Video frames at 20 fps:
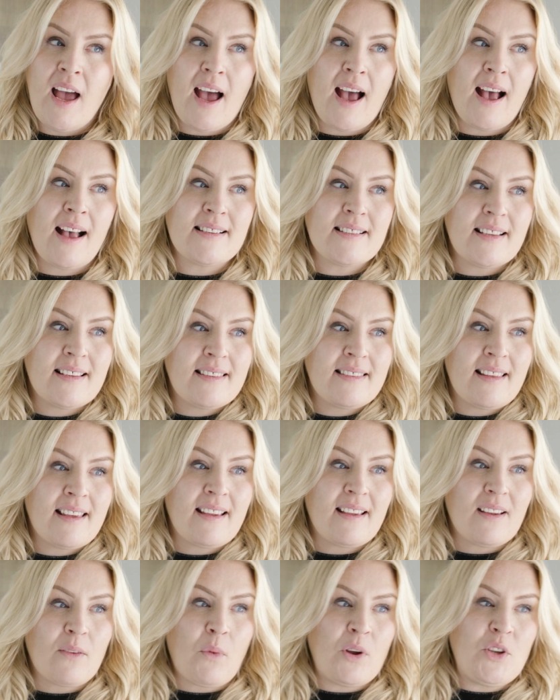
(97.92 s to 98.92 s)
as I
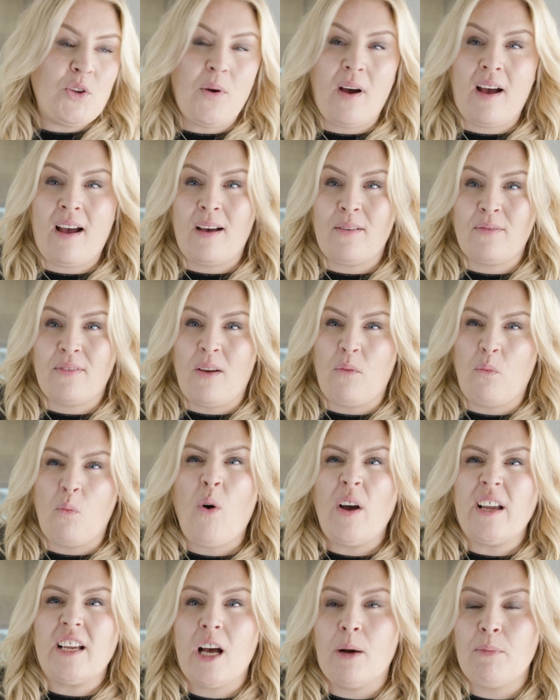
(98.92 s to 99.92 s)
think when you have
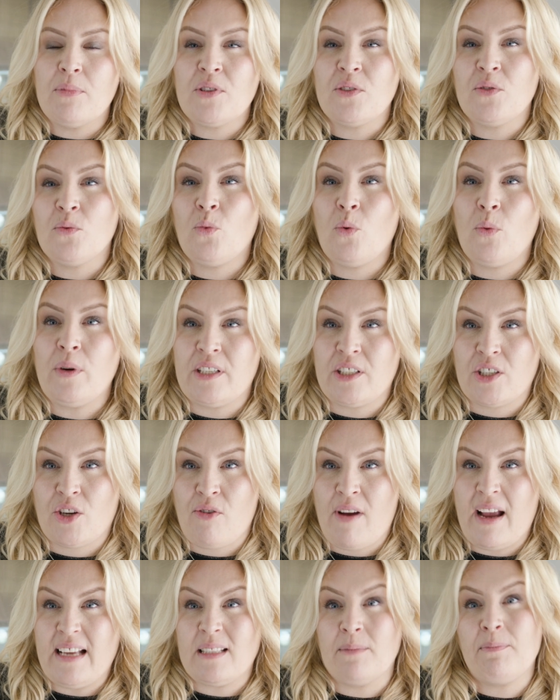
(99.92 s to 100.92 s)
white cupboards on the wall, it just
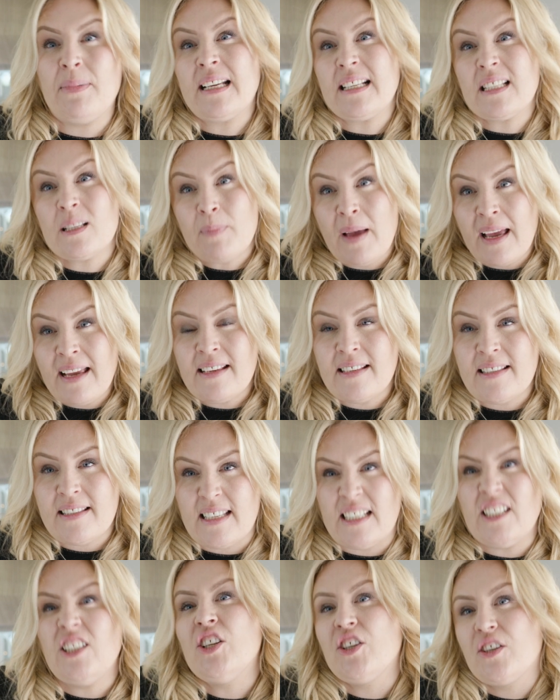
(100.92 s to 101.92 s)
creates a bigger space.
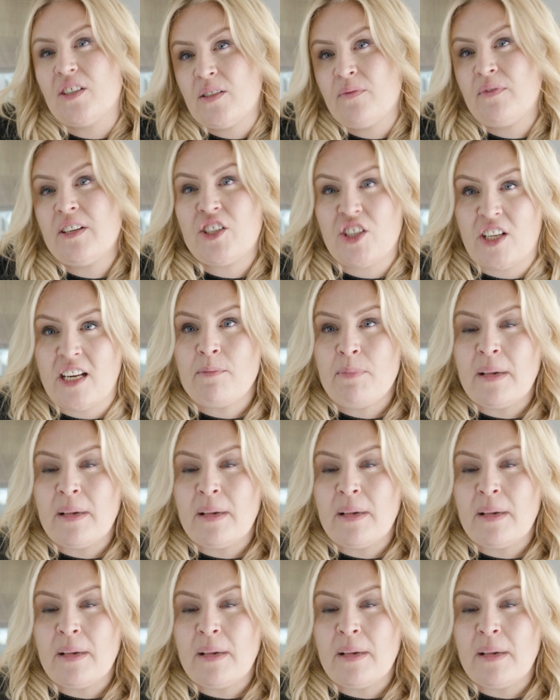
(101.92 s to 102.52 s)
It looks visually